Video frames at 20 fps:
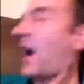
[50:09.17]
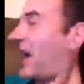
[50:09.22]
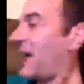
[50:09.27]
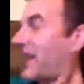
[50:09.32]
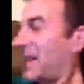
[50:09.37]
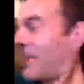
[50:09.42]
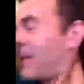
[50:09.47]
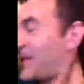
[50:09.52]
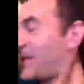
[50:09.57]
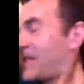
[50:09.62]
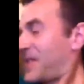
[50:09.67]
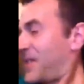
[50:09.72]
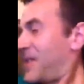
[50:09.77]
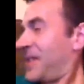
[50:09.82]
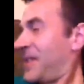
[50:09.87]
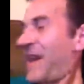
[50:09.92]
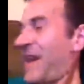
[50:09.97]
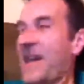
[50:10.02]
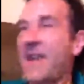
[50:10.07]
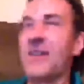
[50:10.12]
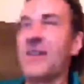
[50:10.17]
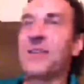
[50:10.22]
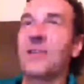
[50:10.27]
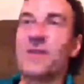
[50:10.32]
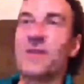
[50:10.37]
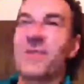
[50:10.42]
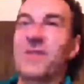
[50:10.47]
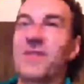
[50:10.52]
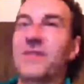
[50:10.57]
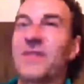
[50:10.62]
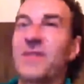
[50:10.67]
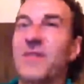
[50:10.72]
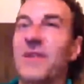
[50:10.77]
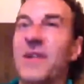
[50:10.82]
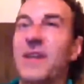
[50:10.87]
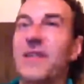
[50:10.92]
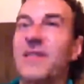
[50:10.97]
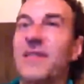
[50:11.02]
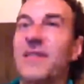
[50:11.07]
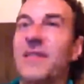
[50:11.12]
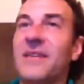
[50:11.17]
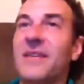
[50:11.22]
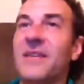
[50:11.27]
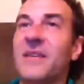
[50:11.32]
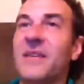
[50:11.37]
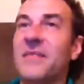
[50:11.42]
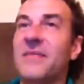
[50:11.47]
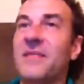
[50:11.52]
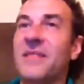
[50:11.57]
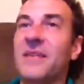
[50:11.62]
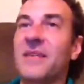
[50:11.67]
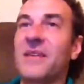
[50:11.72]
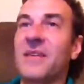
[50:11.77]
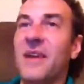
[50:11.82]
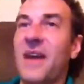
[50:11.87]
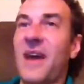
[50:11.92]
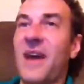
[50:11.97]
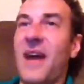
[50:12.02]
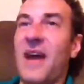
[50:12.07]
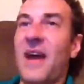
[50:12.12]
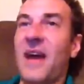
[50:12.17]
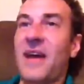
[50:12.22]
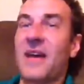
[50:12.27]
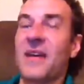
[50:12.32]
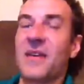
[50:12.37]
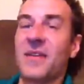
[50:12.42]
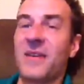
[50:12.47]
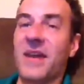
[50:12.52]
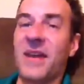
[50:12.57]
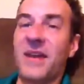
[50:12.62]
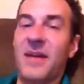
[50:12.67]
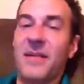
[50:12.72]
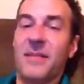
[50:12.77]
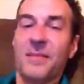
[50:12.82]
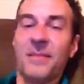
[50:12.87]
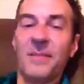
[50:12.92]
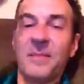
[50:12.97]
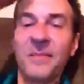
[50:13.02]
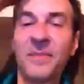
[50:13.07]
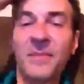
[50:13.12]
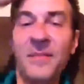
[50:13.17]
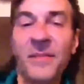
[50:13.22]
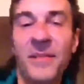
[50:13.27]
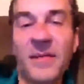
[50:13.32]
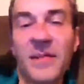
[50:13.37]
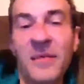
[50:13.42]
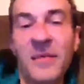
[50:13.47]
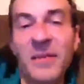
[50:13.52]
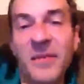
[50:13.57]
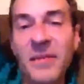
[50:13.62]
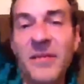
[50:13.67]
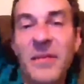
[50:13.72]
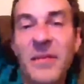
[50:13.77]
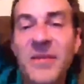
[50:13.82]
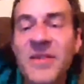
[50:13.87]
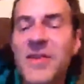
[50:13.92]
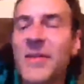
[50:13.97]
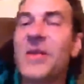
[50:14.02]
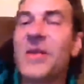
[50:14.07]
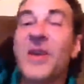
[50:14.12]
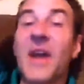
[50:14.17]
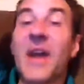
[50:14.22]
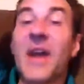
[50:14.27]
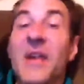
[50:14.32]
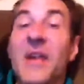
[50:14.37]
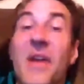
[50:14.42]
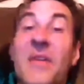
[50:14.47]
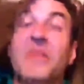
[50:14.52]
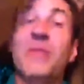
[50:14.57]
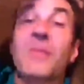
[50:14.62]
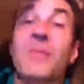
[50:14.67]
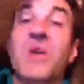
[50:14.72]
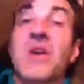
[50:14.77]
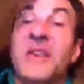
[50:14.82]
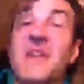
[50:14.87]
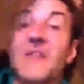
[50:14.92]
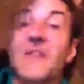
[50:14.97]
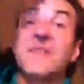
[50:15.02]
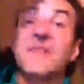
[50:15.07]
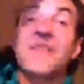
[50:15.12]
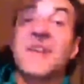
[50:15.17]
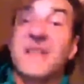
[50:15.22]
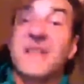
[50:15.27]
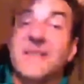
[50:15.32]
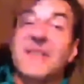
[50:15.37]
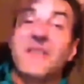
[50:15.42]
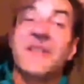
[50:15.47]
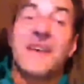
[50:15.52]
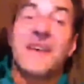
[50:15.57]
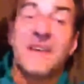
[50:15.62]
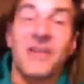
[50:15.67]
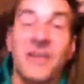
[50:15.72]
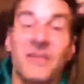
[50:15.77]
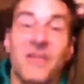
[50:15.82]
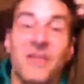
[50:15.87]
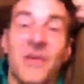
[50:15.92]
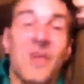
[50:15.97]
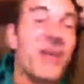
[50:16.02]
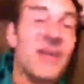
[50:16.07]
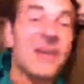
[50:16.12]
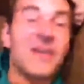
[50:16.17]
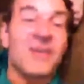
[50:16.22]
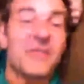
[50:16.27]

uh, let me turn Hank Green off. Ah, uh, okay. So you're heading off to work. Is that uh, good morning?